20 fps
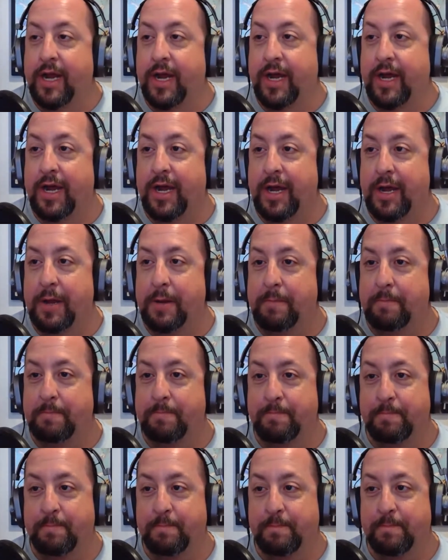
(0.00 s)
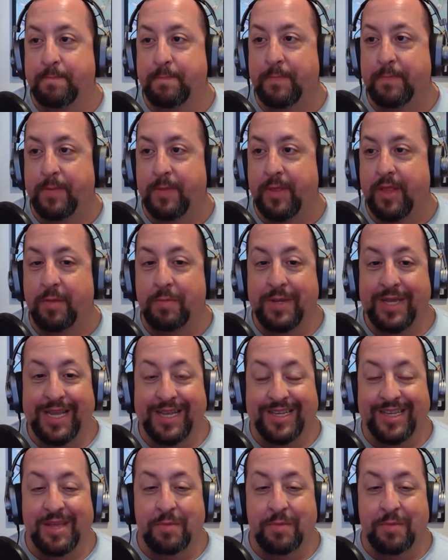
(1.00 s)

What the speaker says: Let me get to